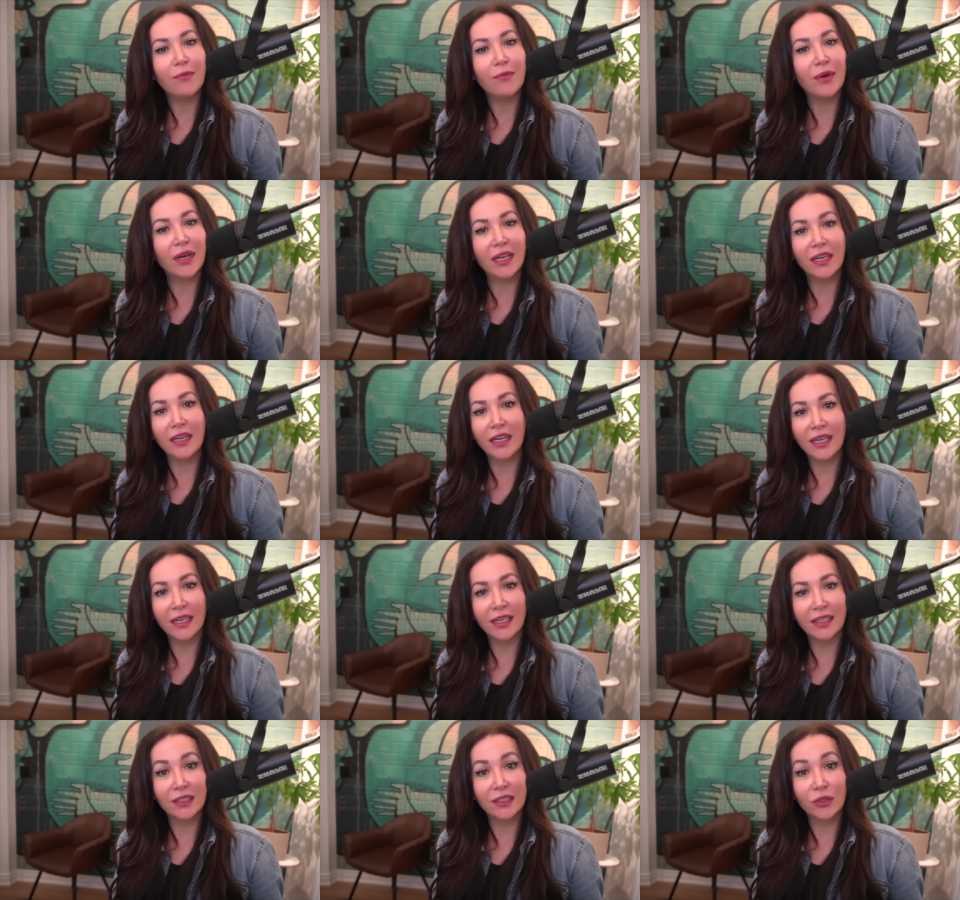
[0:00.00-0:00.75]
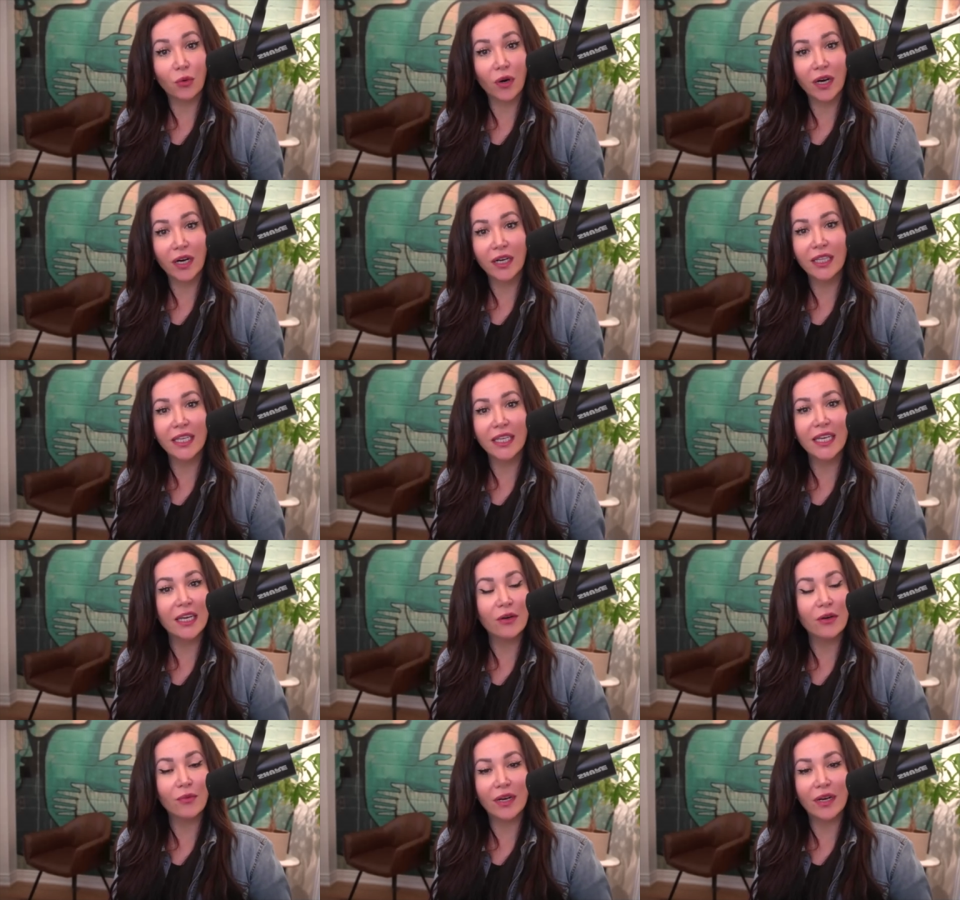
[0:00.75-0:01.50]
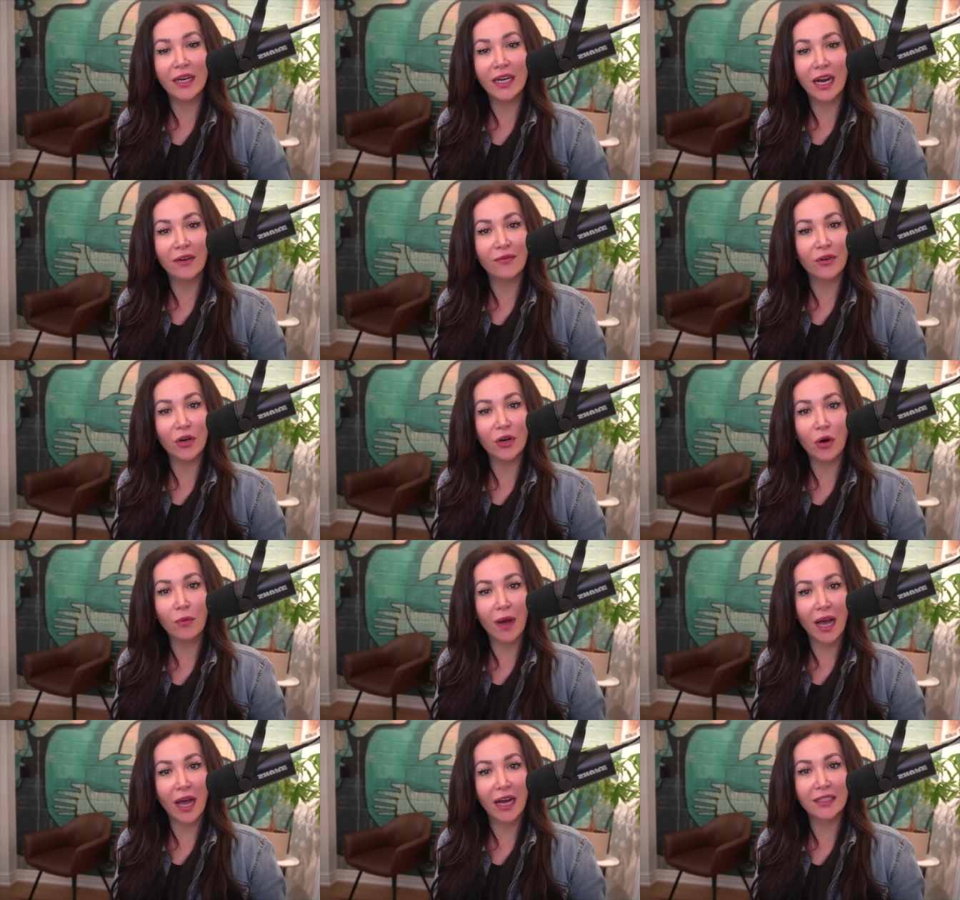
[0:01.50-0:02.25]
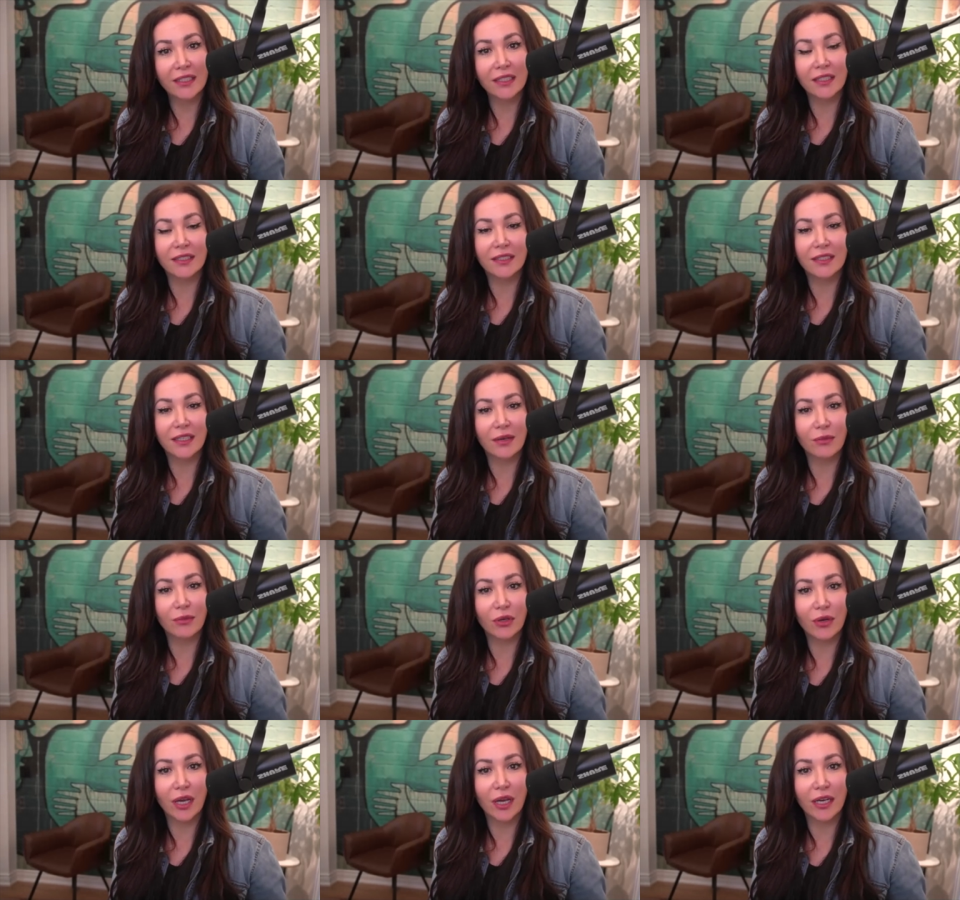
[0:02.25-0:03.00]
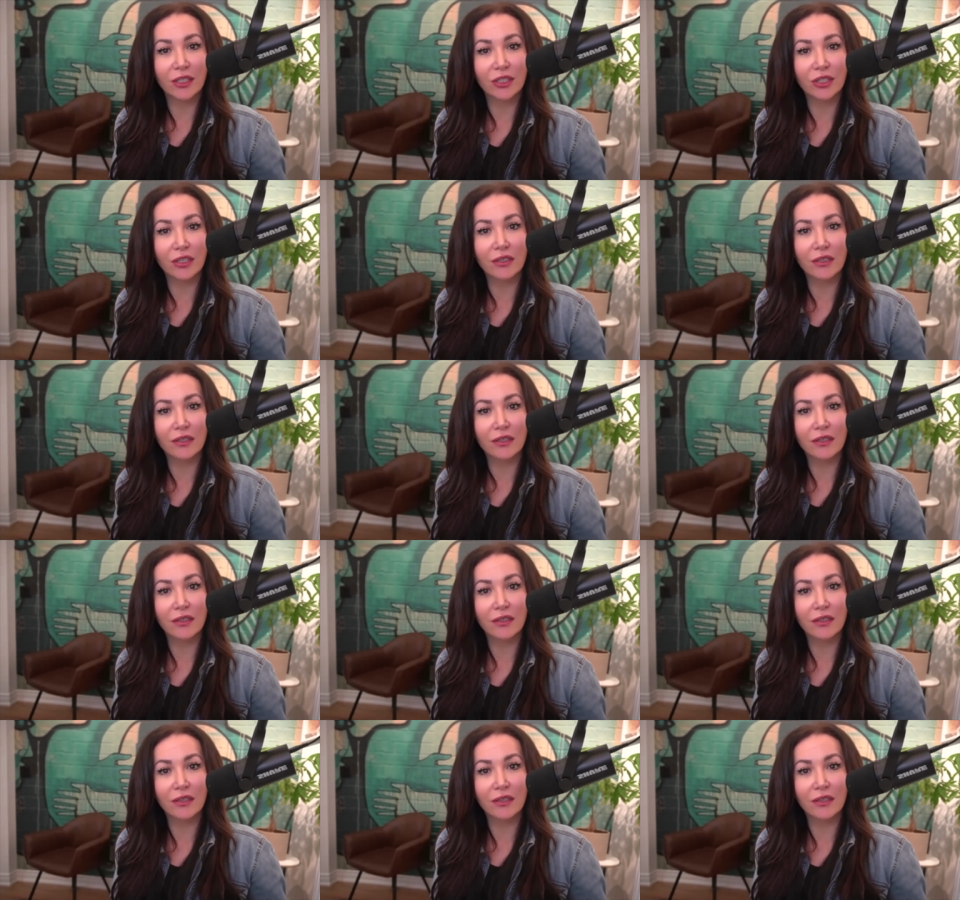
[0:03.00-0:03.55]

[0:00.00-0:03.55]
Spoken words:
but historically, it would never go back to the same location.